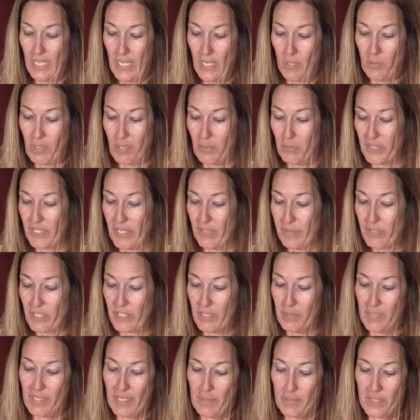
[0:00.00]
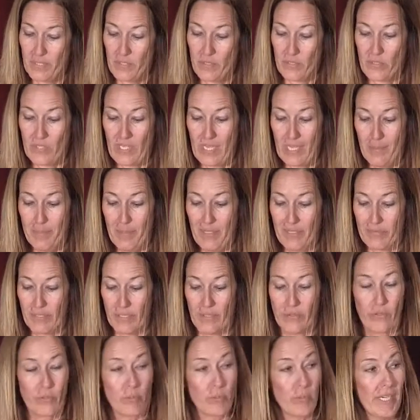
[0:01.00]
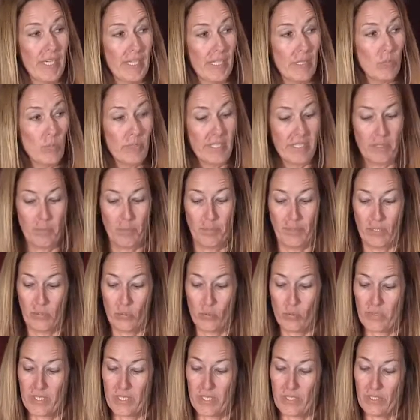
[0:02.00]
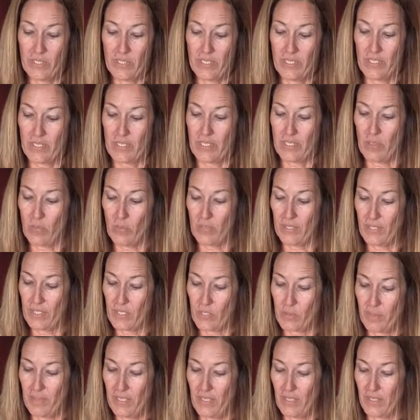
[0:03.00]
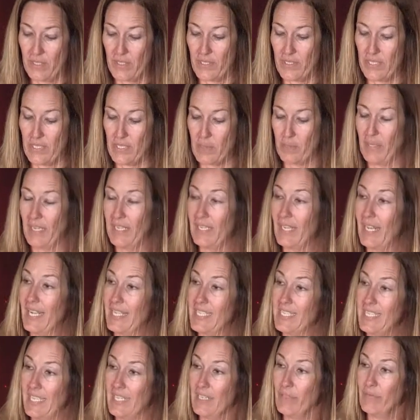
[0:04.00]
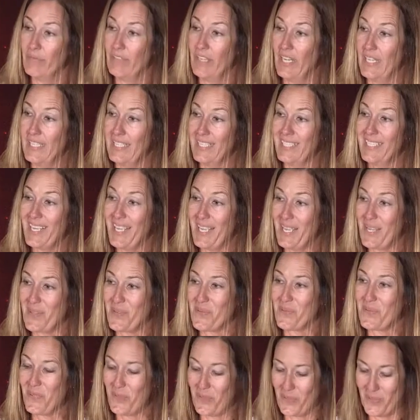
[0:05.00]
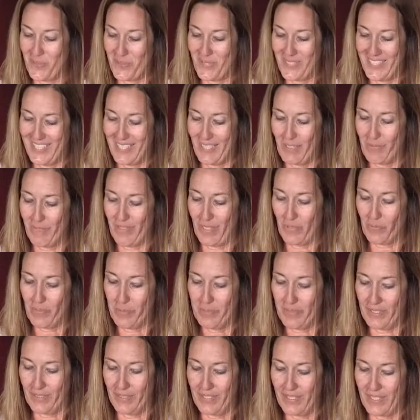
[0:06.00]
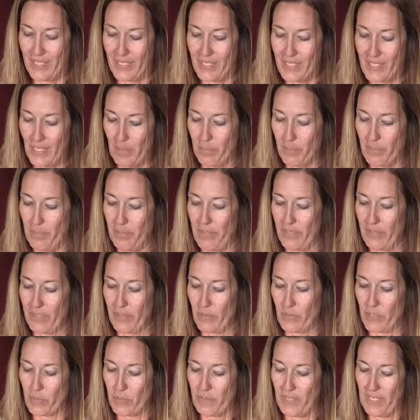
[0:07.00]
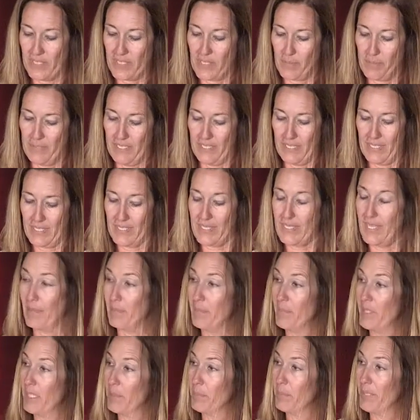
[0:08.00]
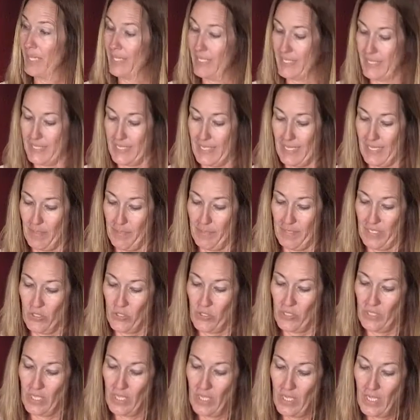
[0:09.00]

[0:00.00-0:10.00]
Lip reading: While we're never going to be able to stop every threat, we can build resiliency with these policies by identifying and reducing vulnerabilities and preparing response plans that minimize damage.